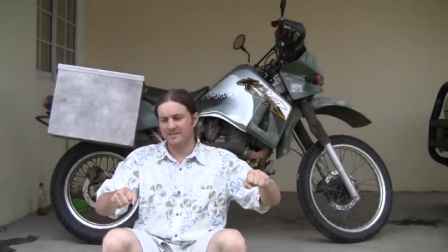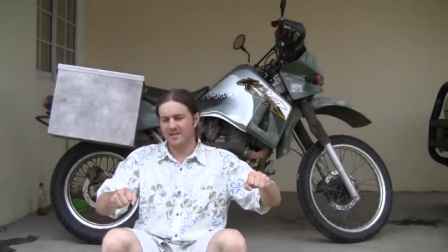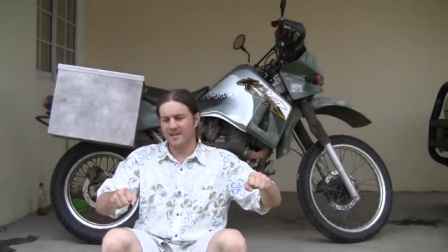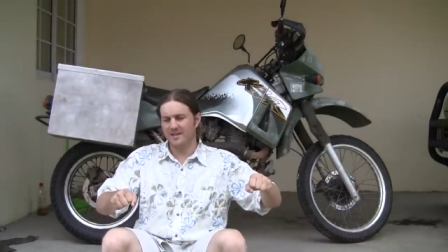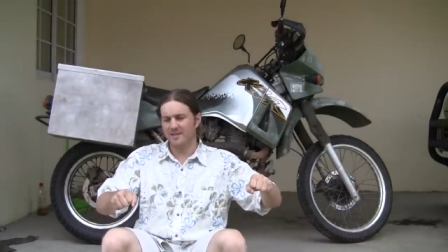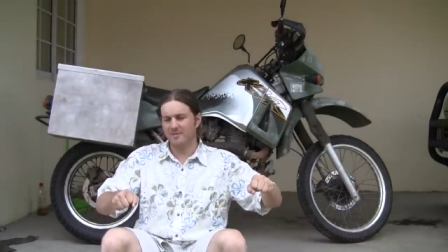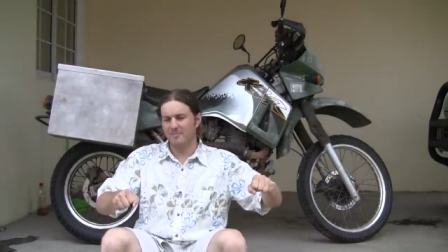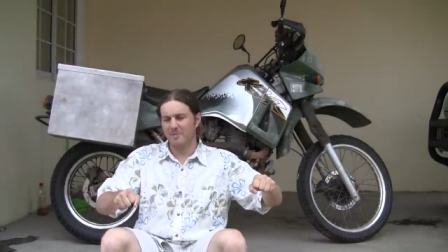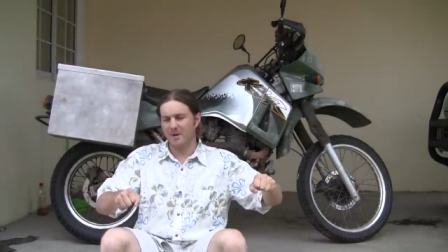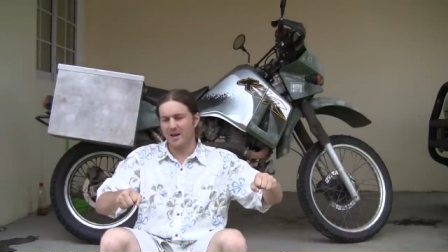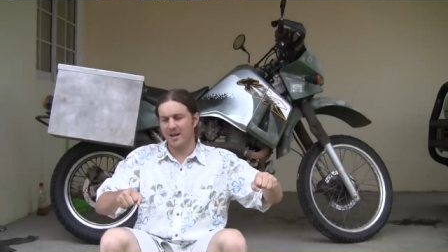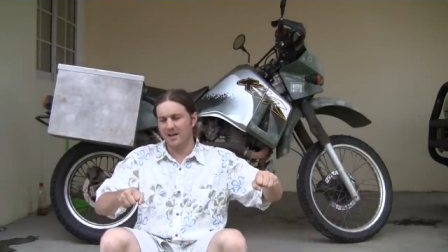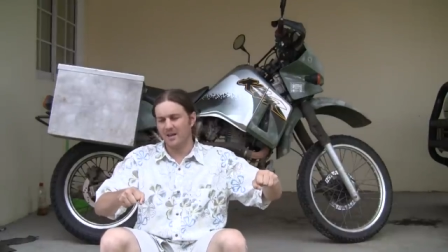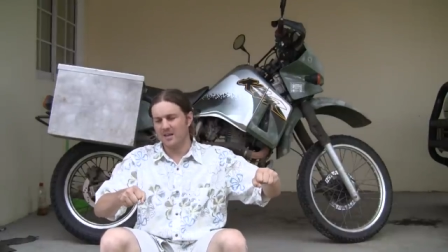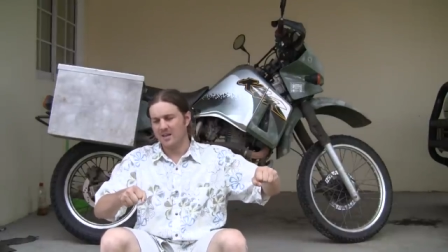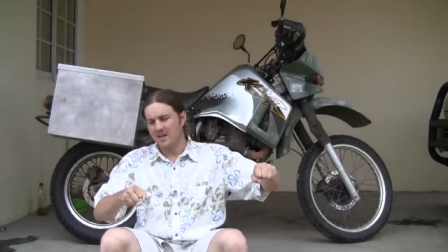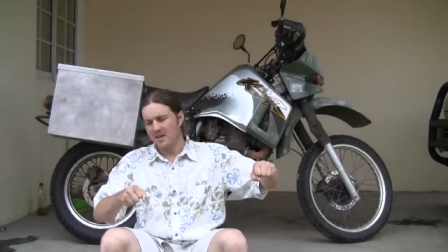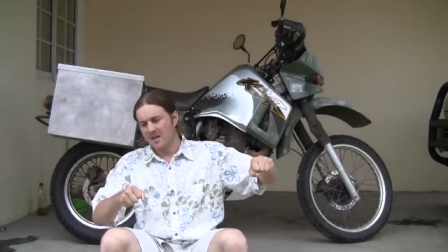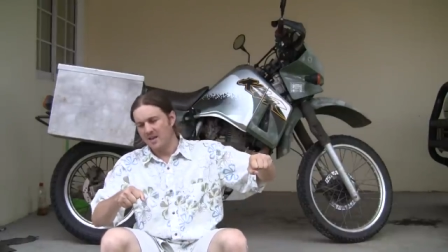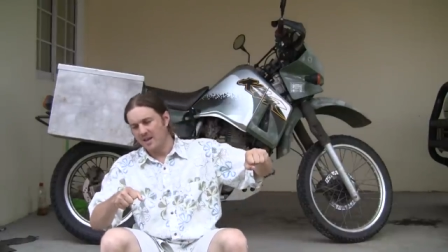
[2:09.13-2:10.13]
take the bike
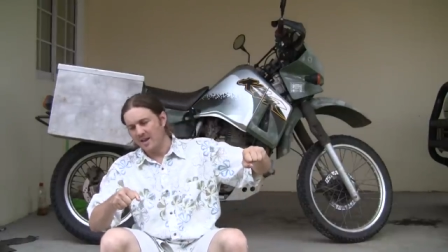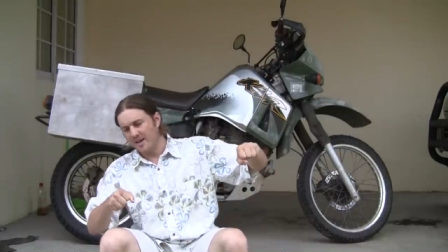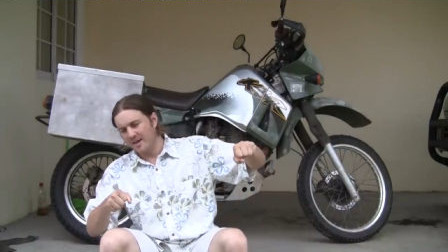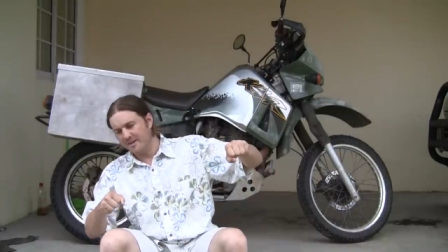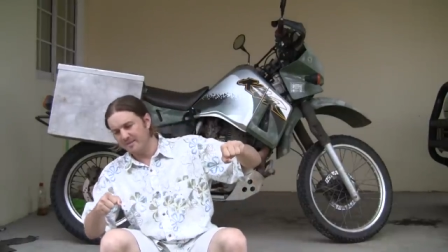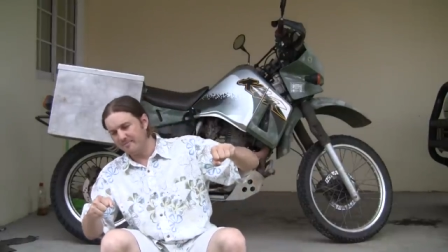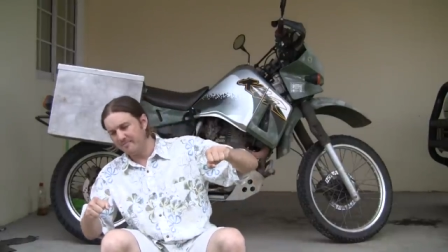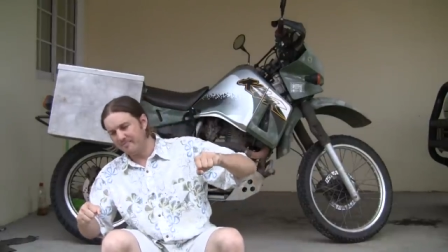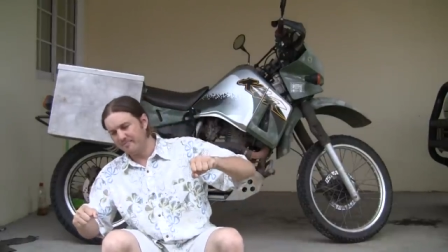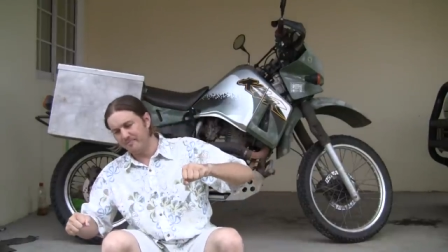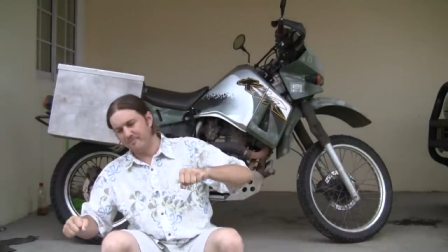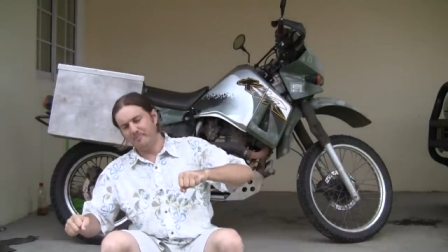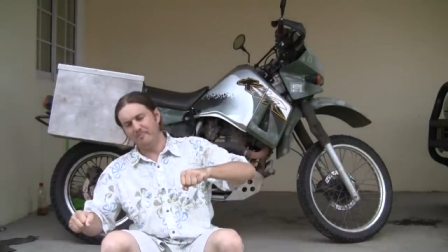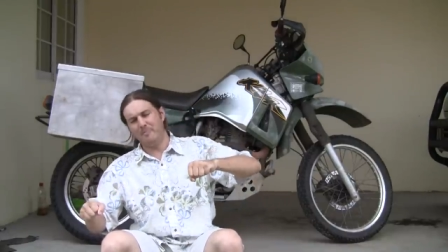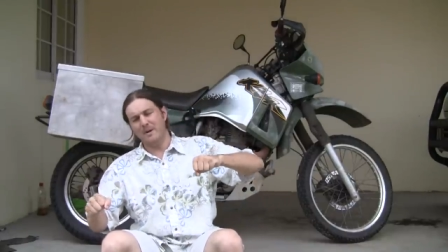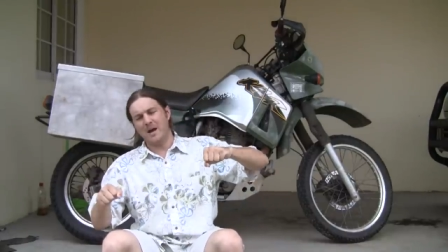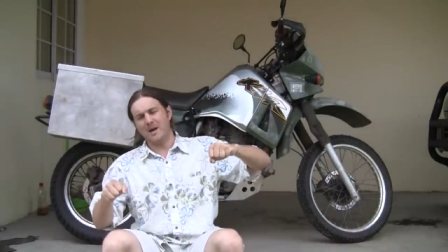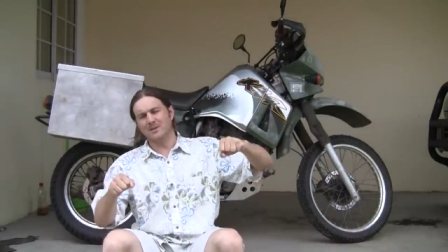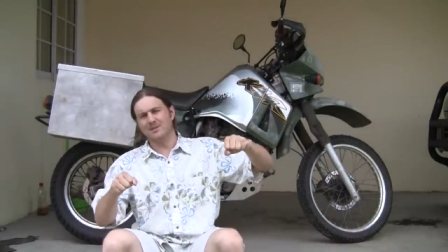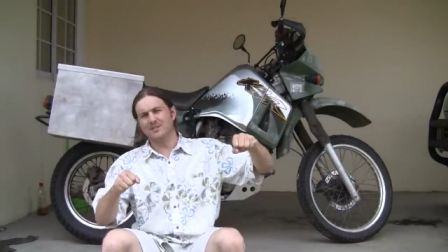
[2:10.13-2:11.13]
and
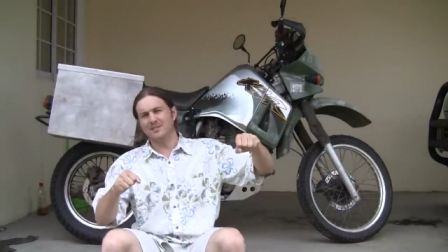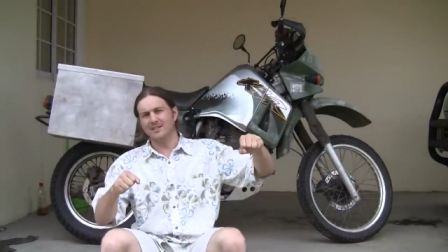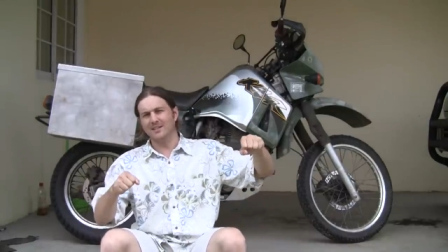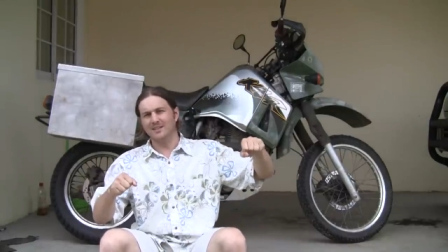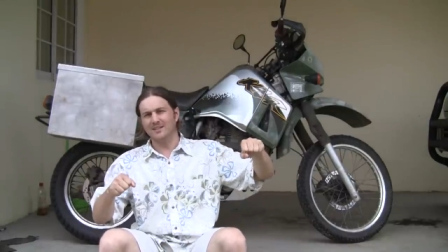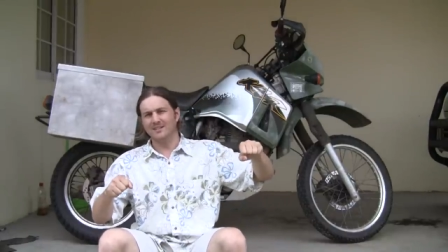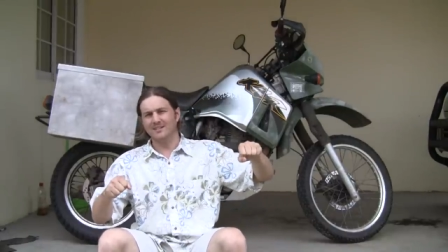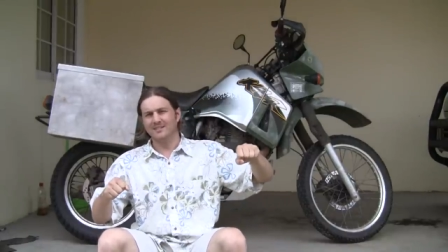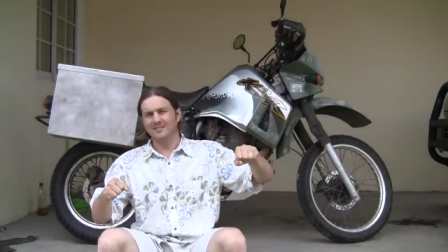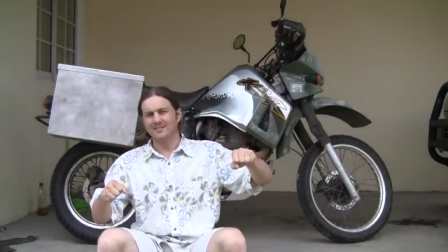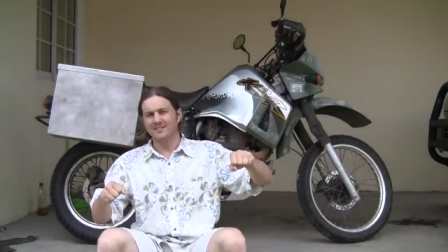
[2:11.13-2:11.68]
bounce it